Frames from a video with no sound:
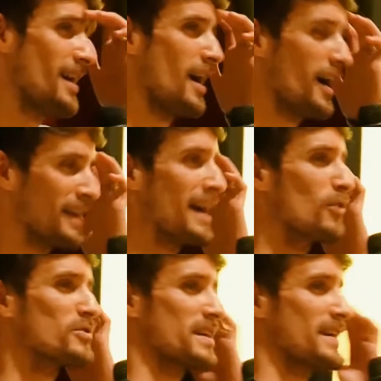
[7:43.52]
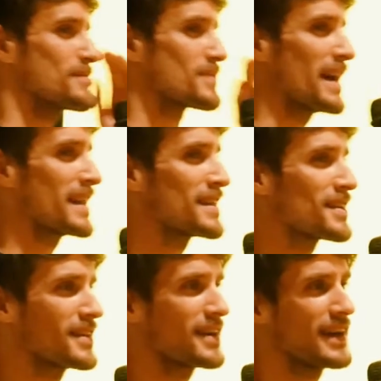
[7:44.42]
unhealthy. And
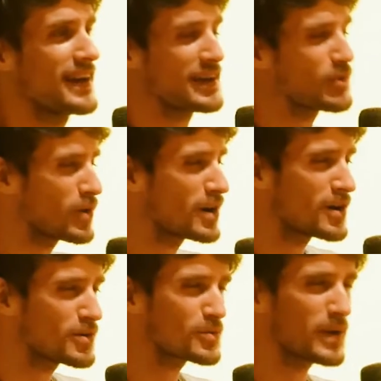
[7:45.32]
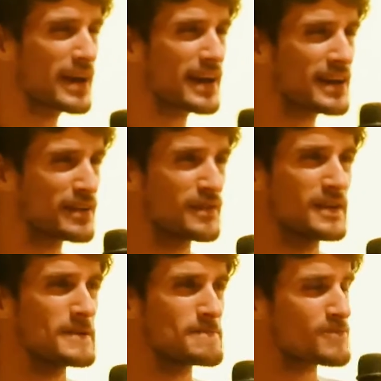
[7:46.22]
in a world where kind of
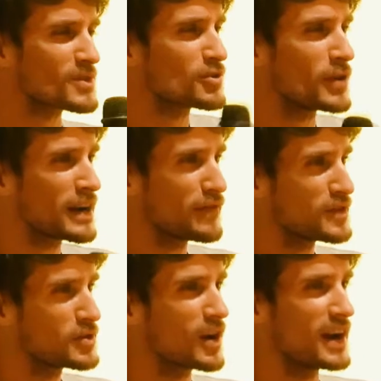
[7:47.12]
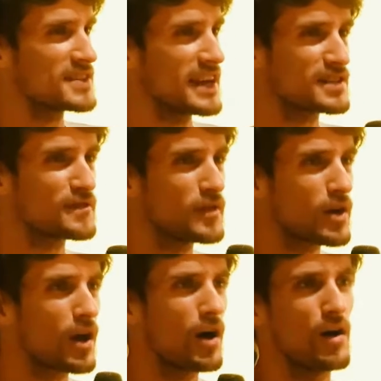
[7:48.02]
growing up for you guys is
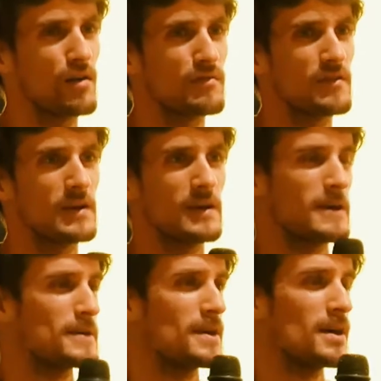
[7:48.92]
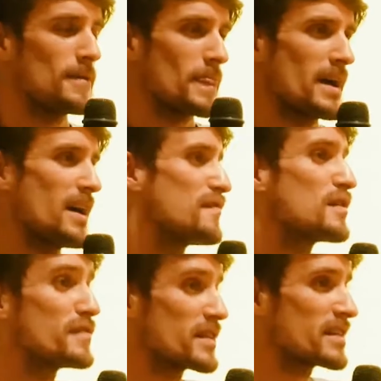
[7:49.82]
full of
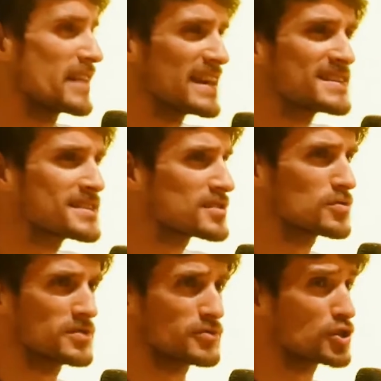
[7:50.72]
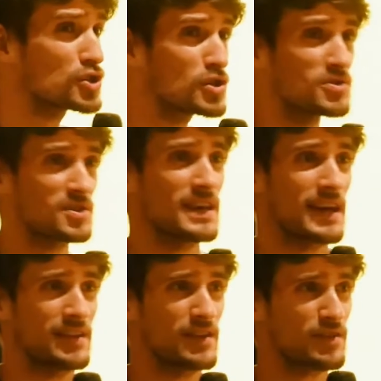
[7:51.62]
kind of eating disorders are a huge thing,
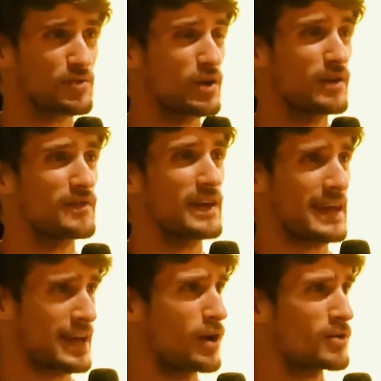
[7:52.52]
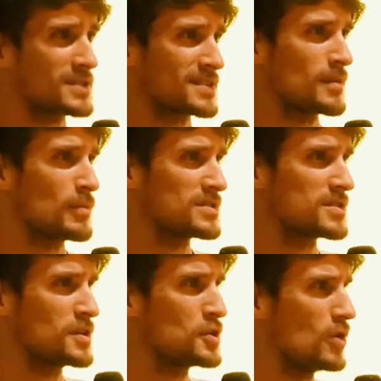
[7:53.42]
and the thought of encouraging someone
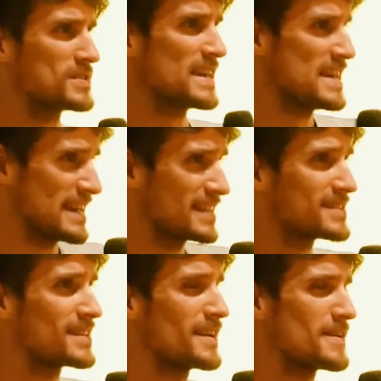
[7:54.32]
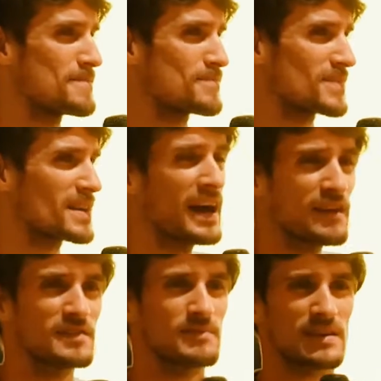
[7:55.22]
to not eat kind
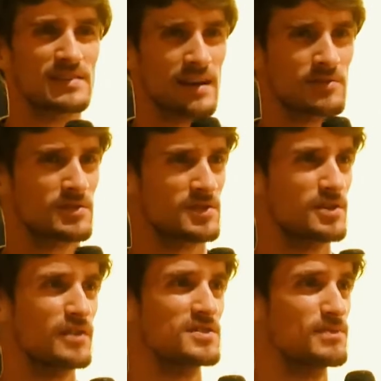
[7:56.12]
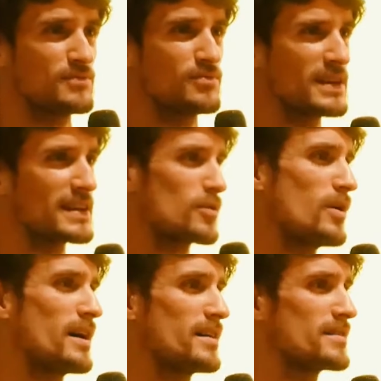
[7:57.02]
of to me sounds on the surface to be really
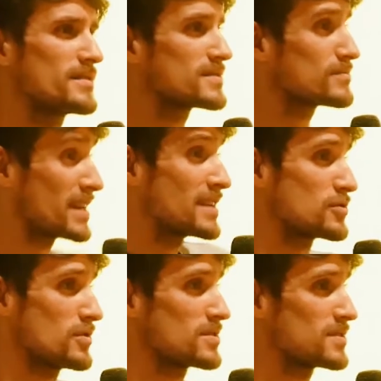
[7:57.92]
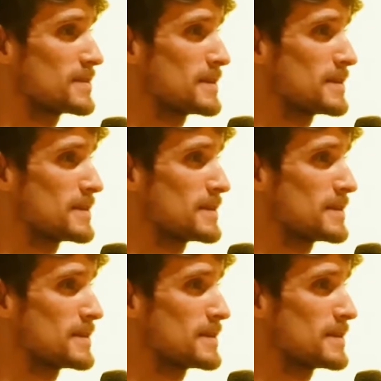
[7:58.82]
quite dangerous.